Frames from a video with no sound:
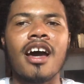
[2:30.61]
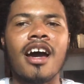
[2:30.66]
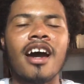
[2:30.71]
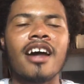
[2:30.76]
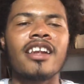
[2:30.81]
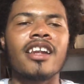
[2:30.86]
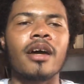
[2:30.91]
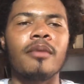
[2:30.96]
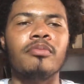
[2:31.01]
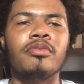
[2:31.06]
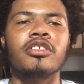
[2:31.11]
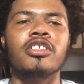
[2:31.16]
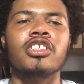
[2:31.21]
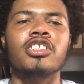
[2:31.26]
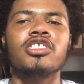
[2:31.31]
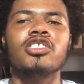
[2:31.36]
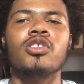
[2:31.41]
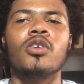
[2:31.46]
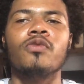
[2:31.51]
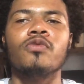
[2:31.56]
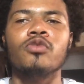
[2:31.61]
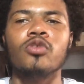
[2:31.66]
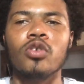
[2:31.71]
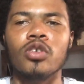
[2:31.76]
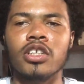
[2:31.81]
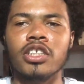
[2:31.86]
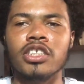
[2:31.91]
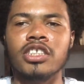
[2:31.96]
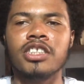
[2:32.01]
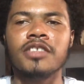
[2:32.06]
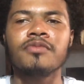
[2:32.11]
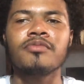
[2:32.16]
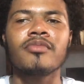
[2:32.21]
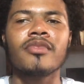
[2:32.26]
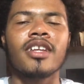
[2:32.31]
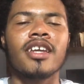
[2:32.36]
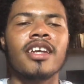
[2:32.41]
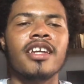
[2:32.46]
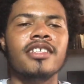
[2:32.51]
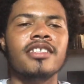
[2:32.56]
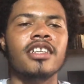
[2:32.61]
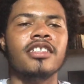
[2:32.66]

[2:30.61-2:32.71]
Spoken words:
and application of knowledge in